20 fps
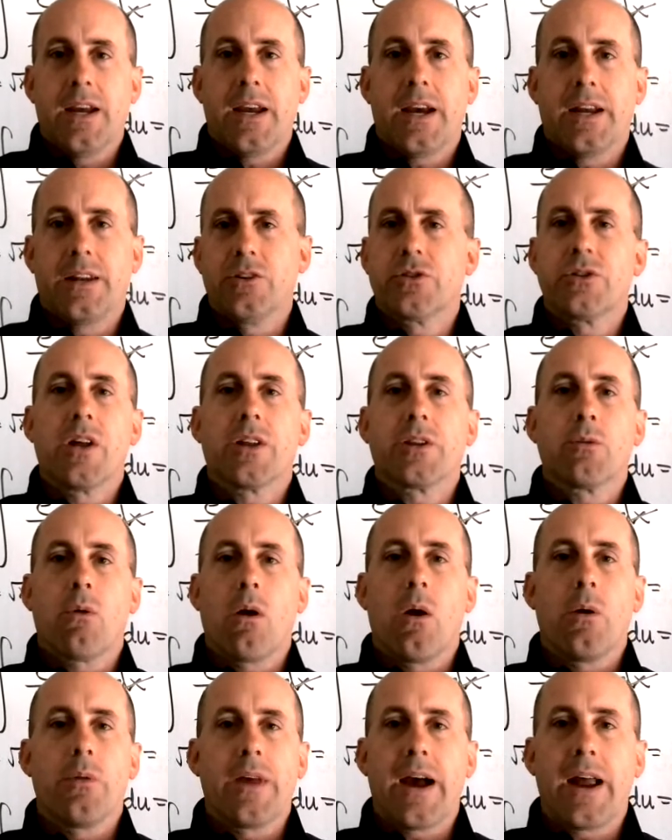And there's nothing
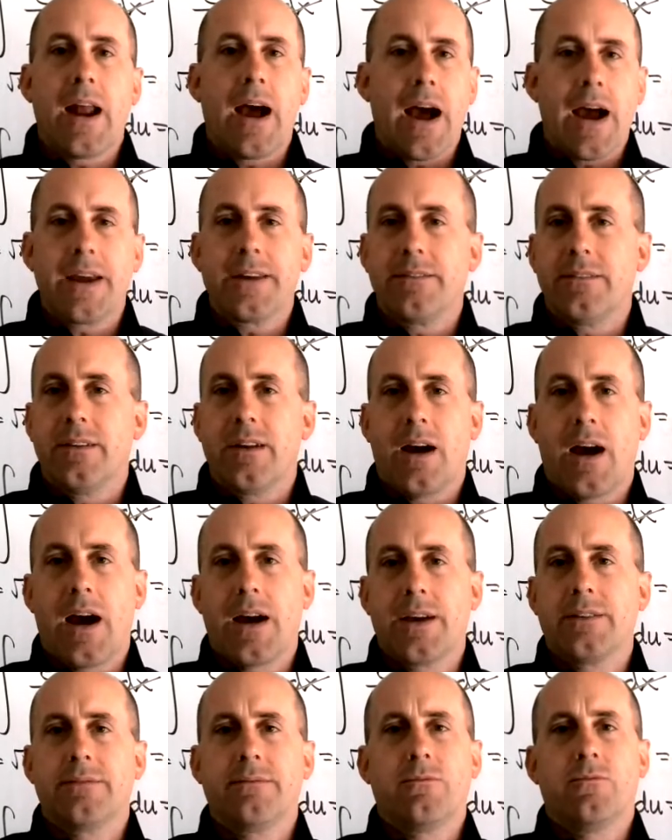wrong with that.
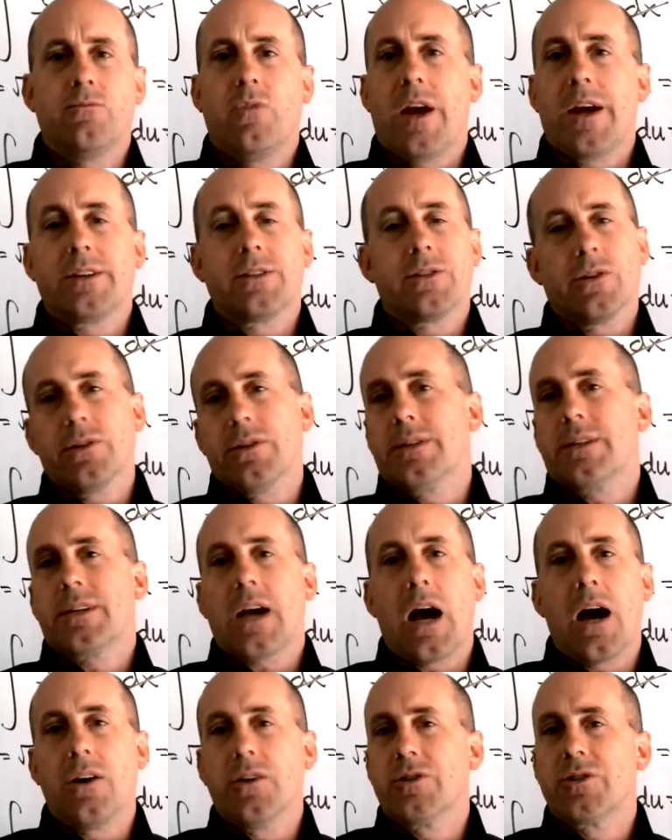I entered
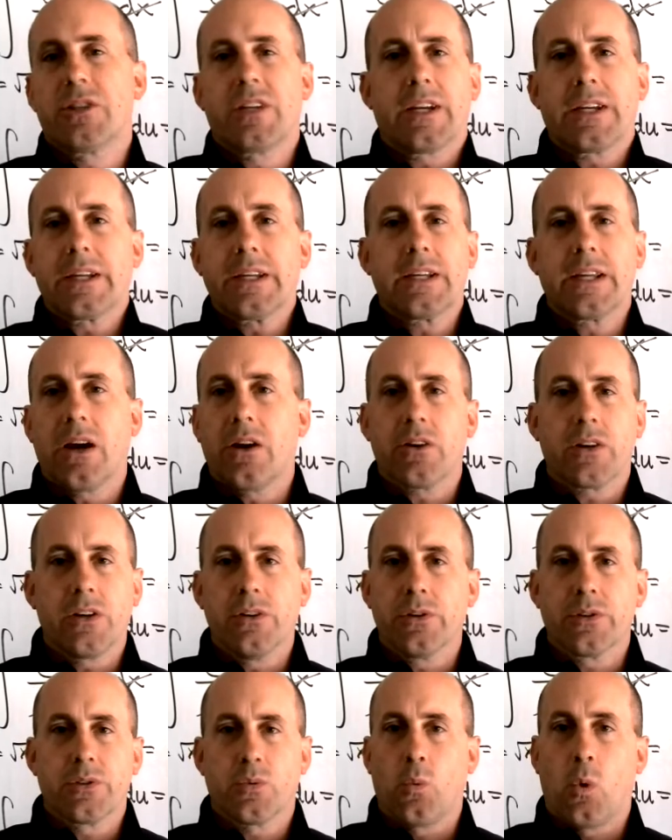college taking
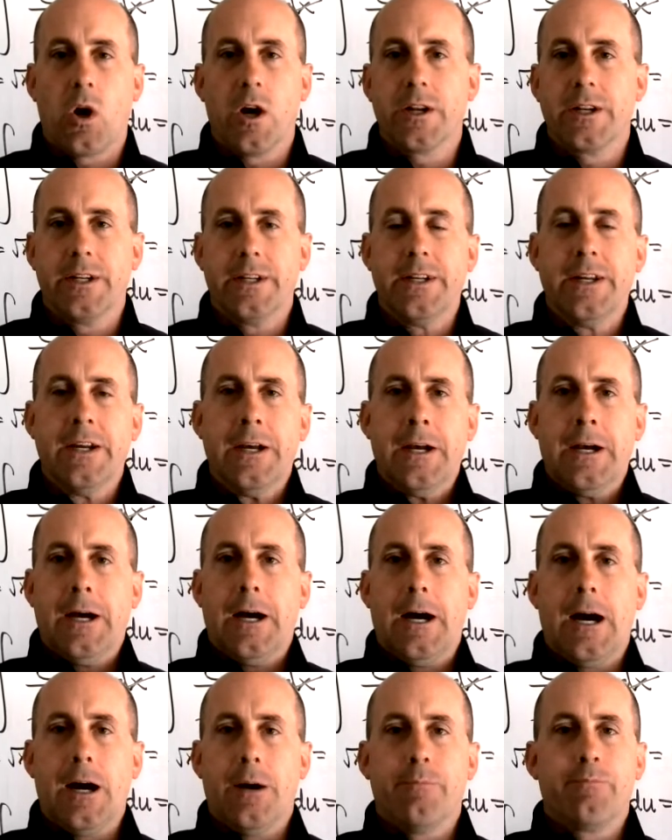Calculus 1 and
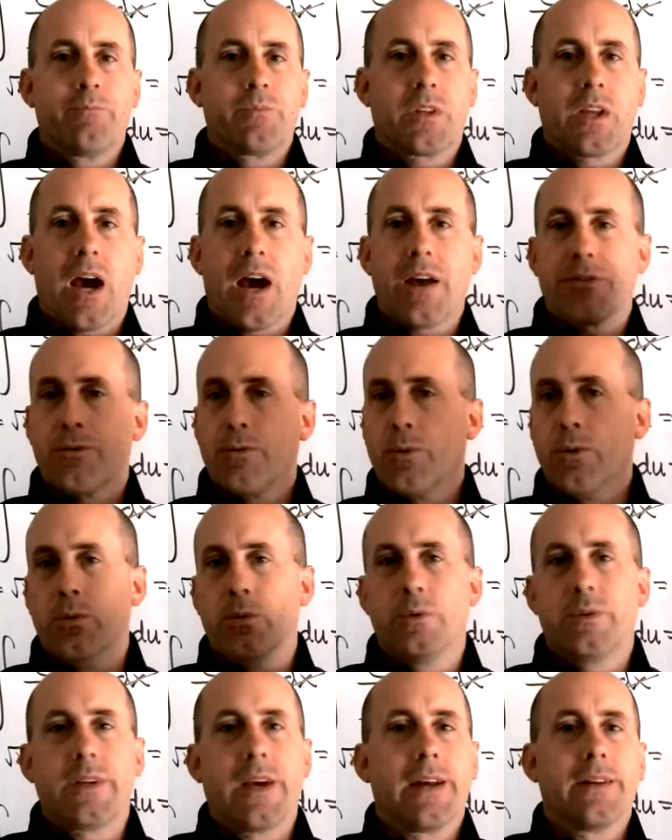got
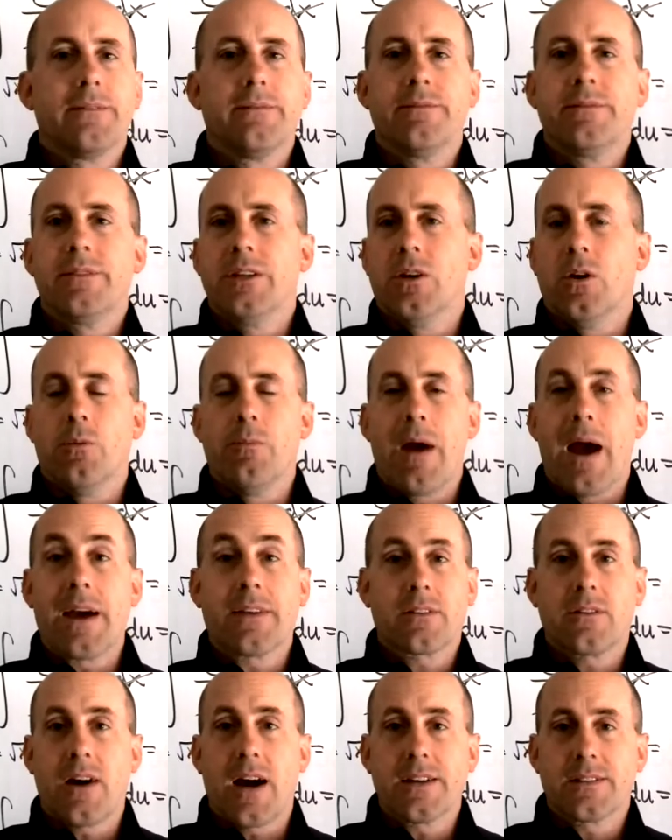through 10
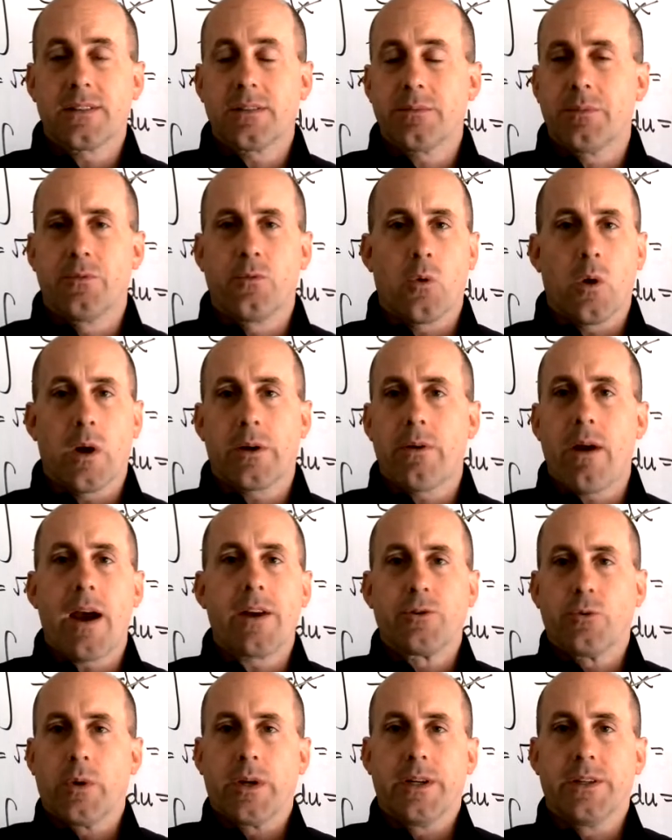math classes before I
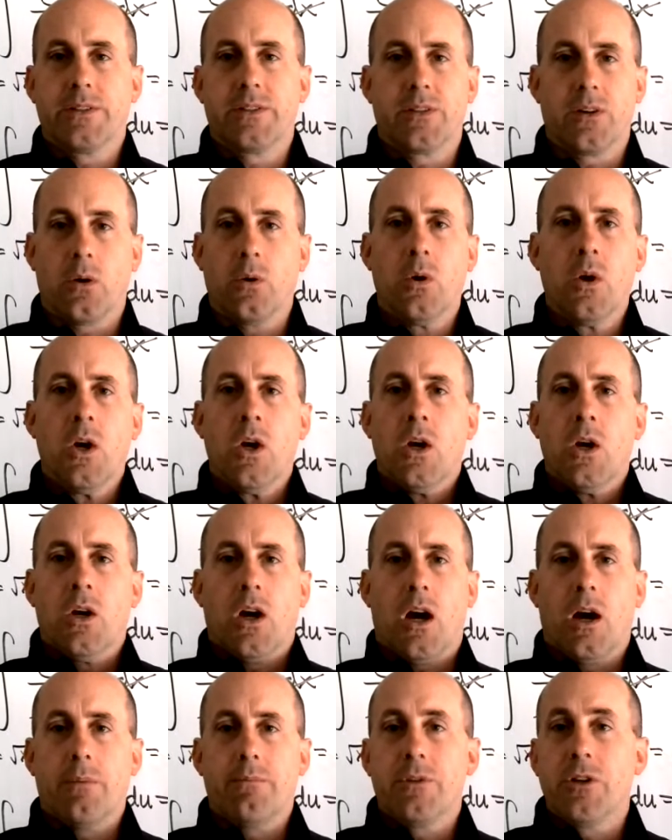graduated. So
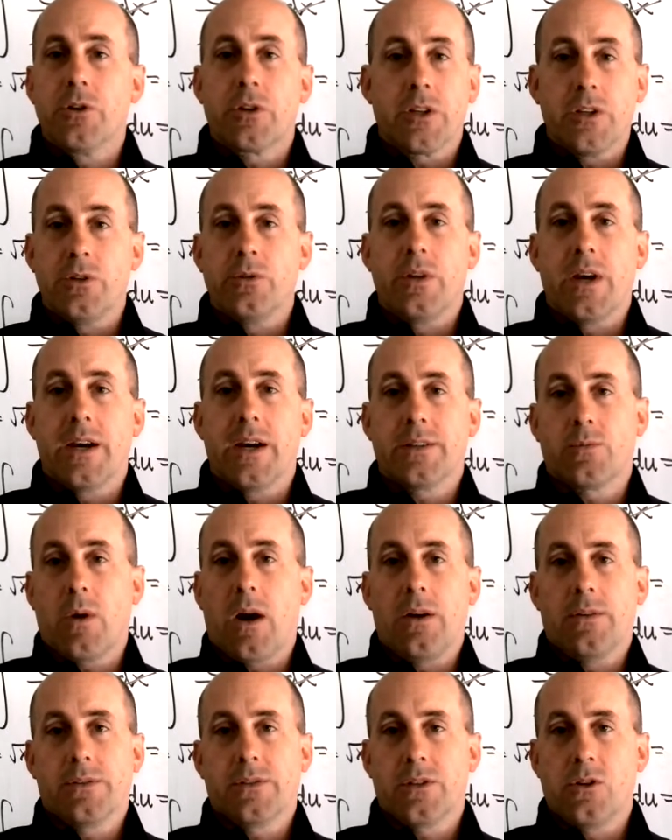you can do that as
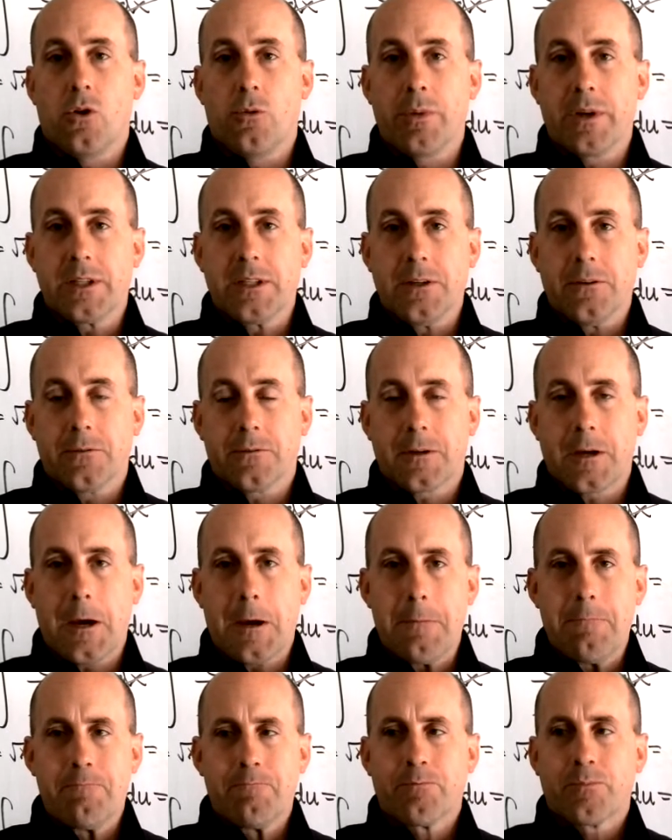well. It's no big deal.
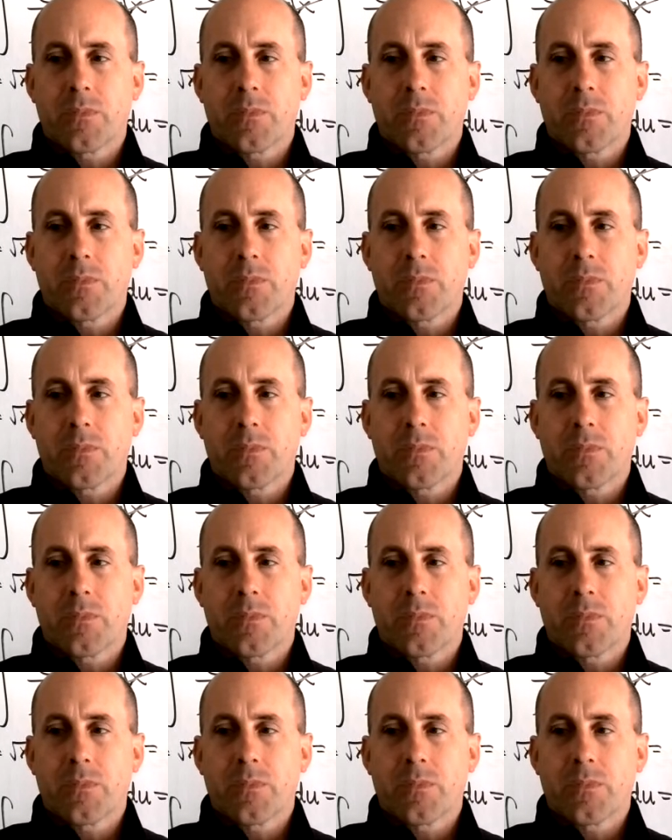Okay.